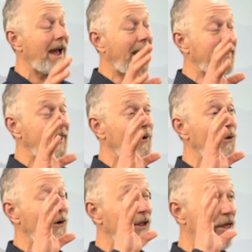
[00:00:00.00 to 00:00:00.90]
and there
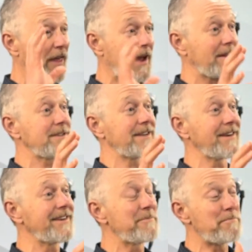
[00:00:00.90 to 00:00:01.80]
were
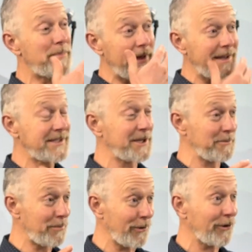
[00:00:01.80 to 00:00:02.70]
1,000 beards
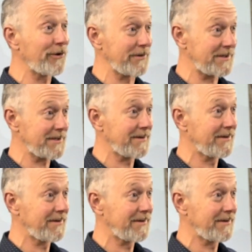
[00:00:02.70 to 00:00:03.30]
and burqas,